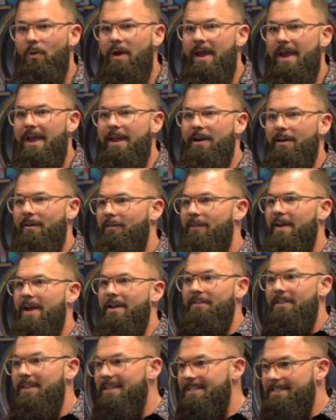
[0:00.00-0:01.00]
way or
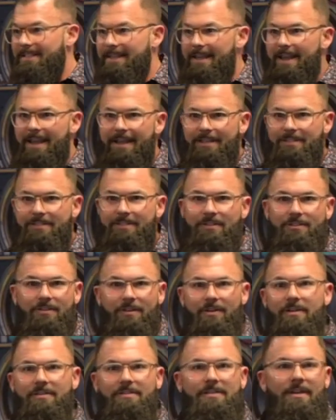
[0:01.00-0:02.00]
found this niche that you're
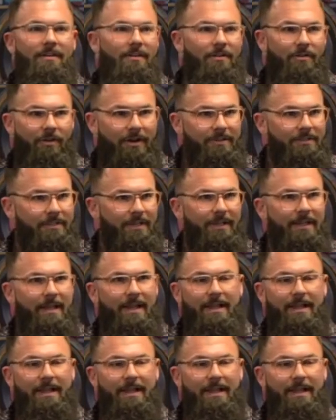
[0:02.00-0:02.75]
all of a sudden crushing.